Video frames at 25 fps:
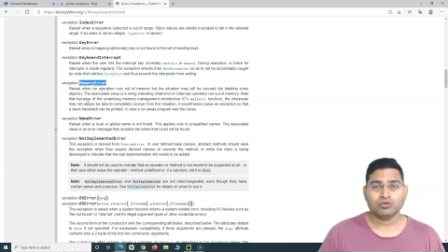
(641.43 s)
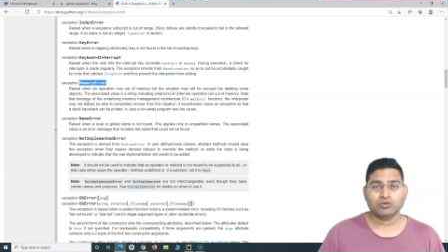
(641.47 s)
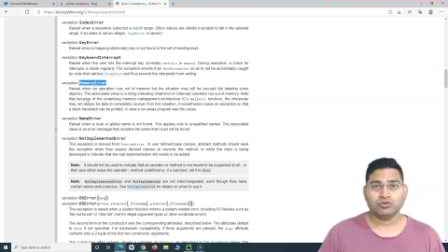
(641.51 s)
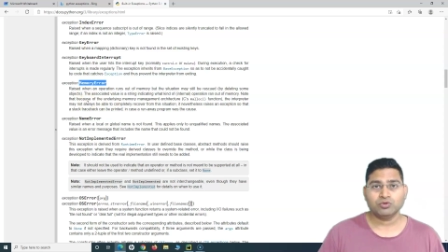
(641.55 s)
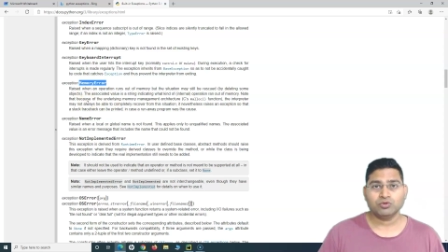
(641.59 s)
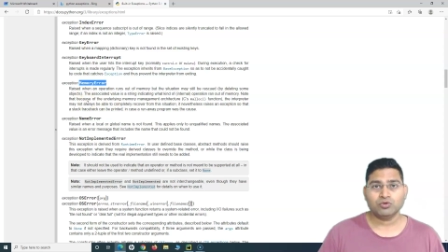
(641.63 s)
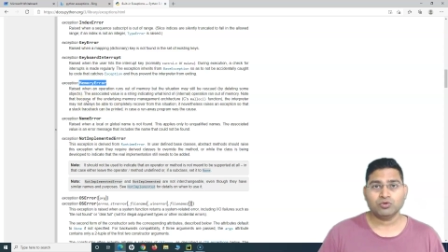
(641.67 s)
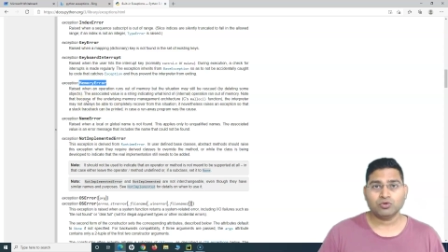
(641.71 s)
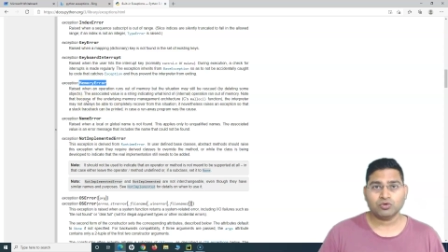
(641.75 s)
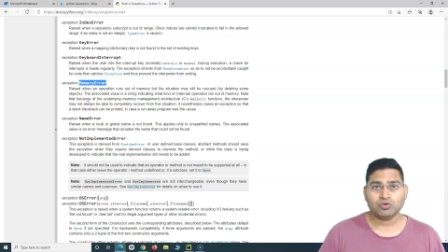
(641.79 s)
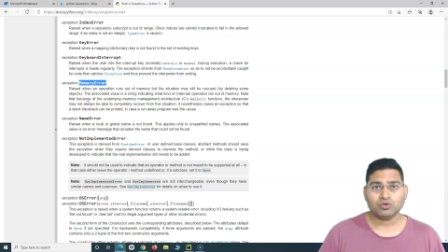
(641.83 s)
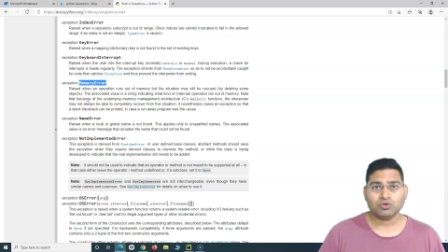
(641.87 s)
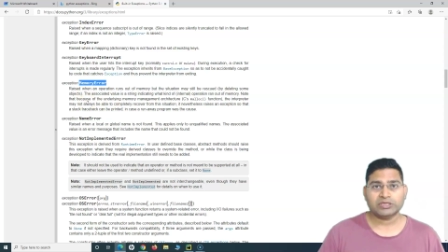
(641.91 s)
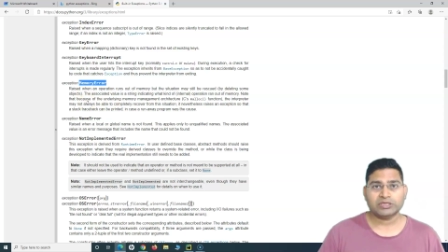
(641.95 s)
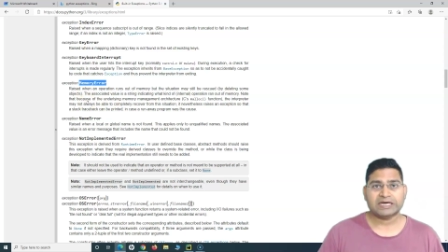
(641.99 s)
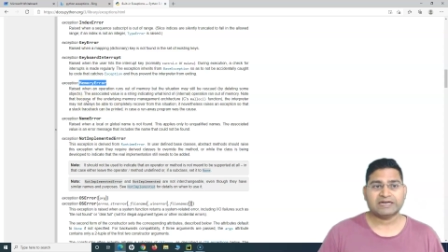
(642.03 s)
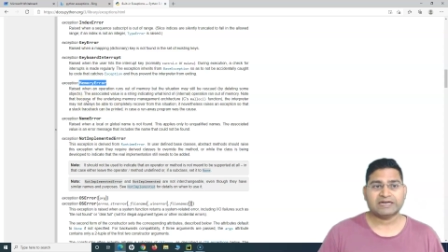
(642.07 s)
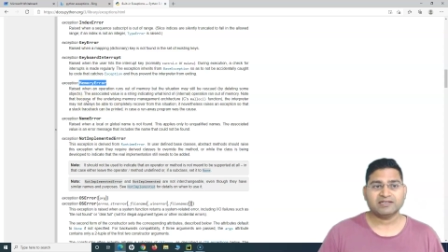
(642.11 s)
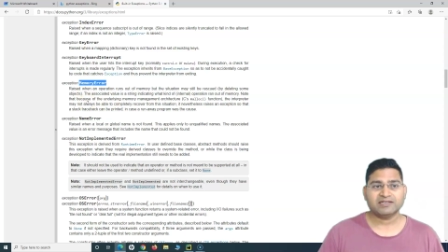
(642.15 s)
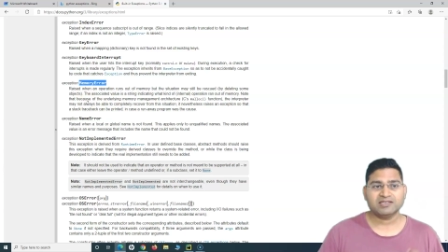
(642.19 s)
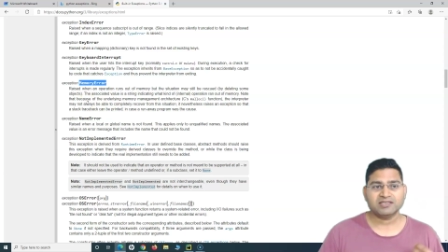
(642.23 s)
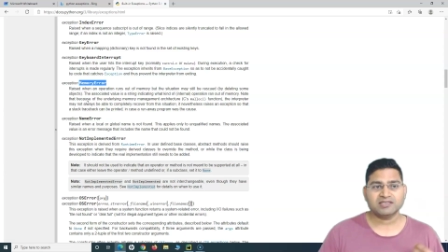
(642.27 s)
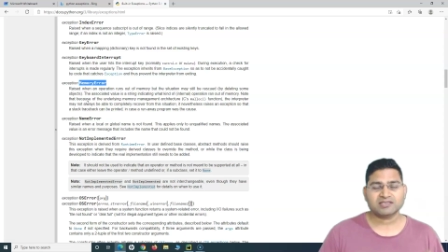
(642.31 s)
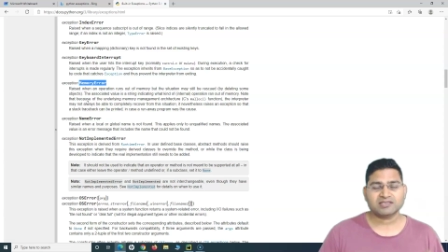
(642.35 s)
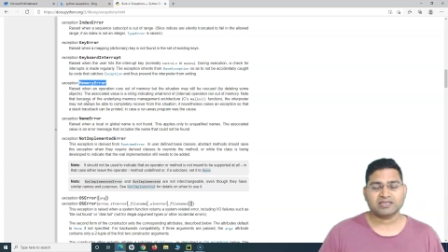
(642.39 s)
you know
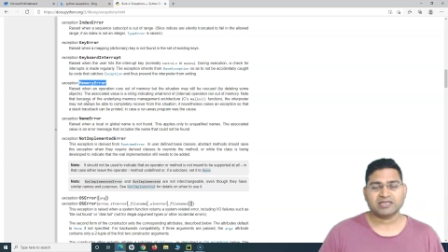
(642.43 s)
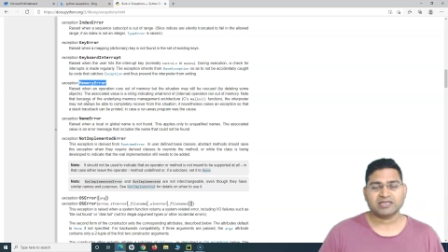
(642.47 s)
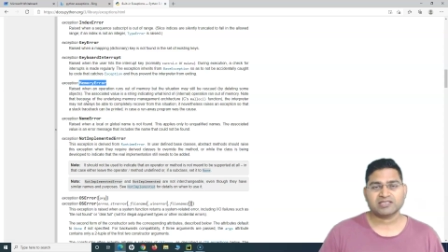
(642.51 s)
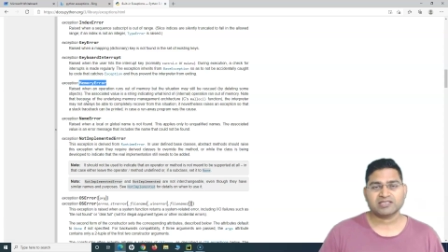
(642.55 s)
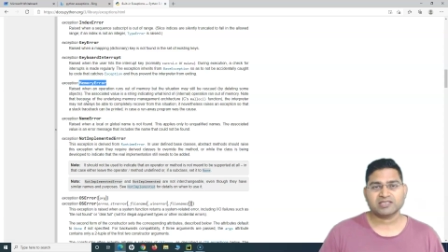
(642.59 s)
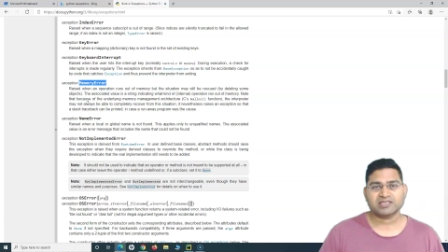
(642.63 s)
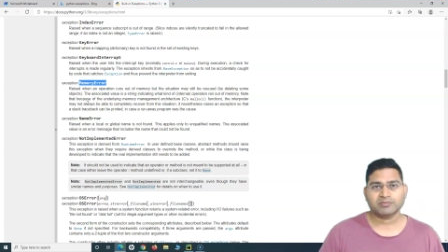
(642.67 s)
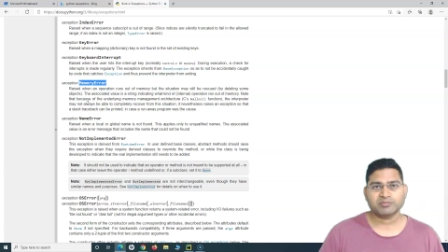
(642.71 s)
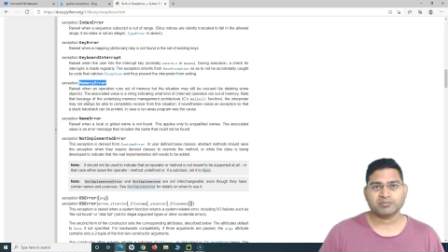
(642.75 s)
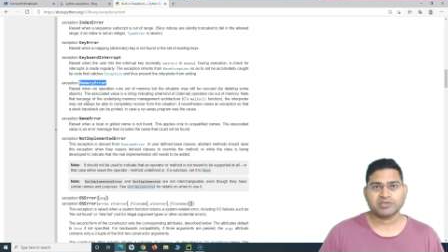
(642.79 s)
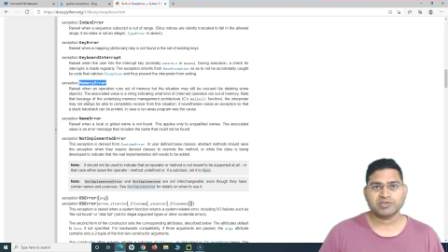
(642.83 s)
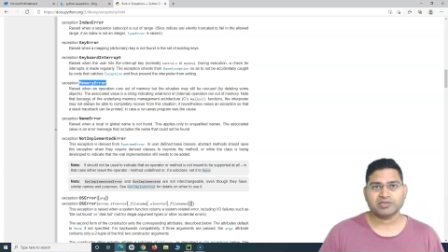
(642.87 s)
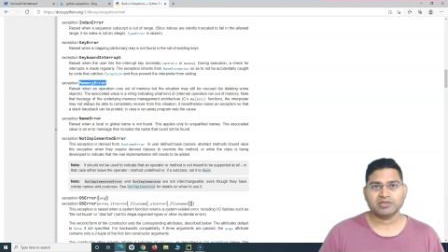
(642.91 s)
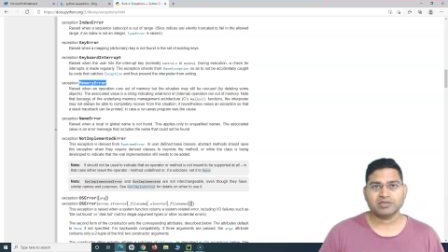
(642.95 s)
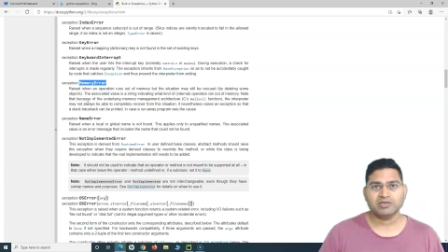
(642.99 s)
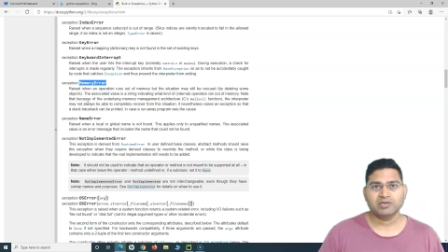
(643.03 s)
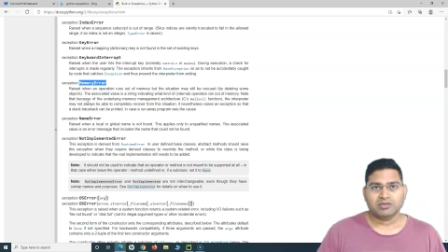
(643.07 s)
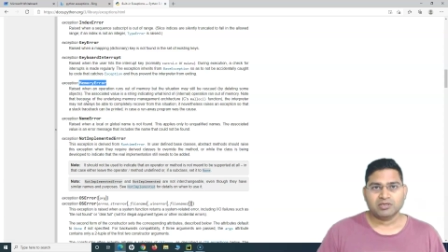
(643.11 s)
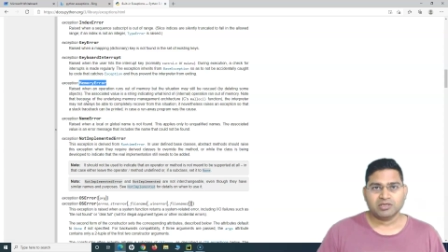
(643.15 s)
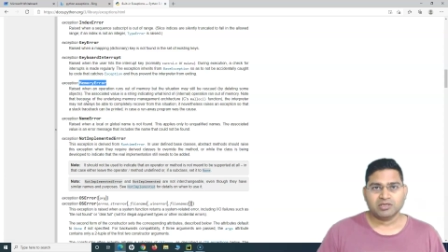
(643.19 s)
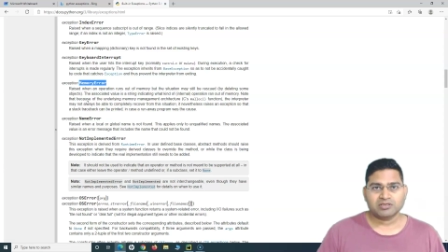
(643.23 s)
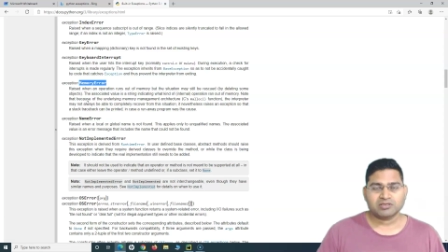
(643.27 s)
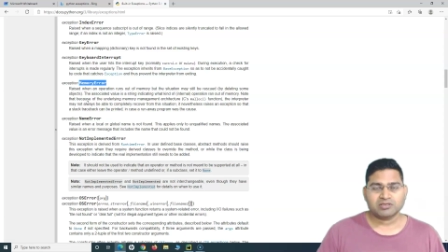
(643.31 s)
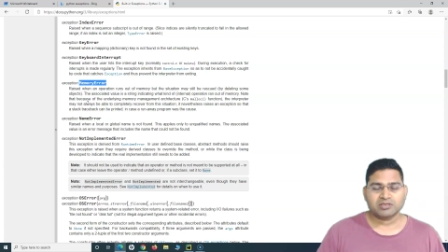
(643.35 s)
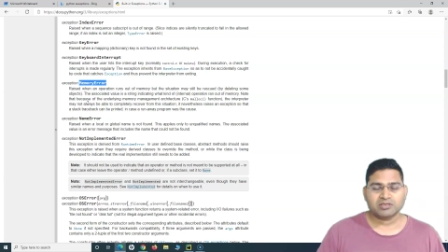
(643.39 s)
that this exception
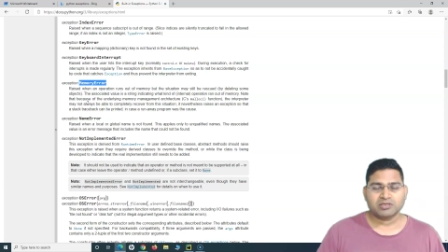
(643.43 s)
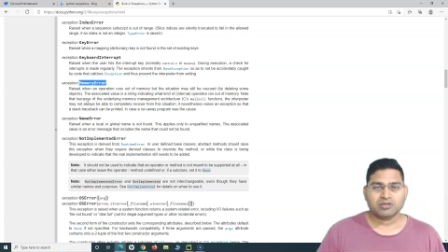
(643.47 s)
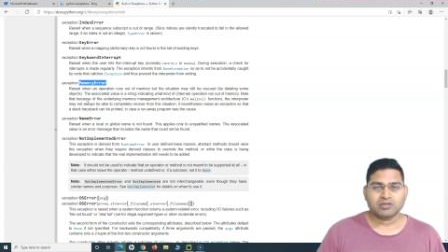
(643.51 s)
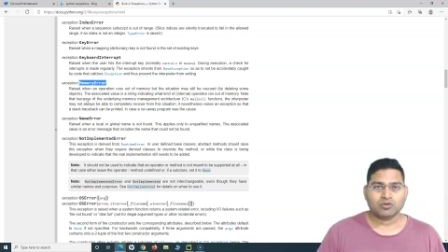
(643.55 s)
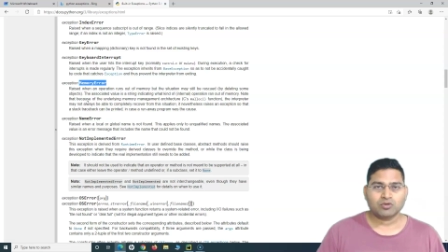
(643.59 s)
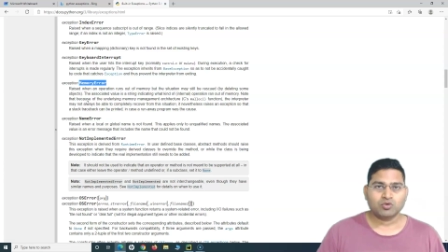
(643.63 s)
is